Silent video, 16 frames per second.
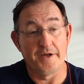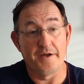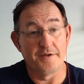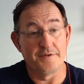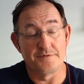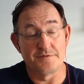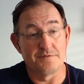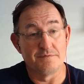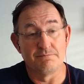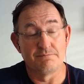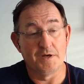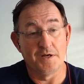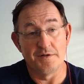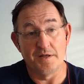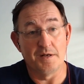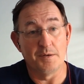as
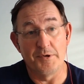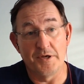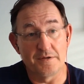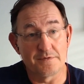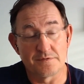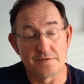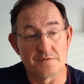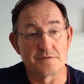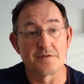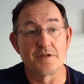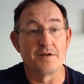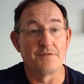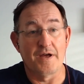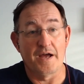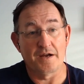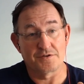a database instead
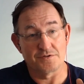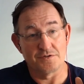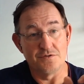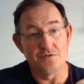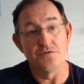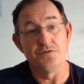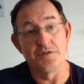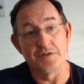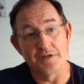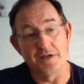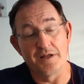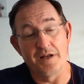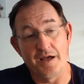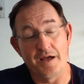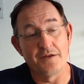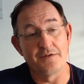of actually using it
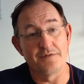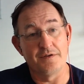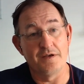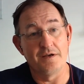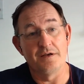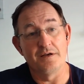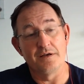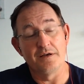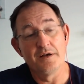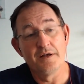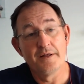as a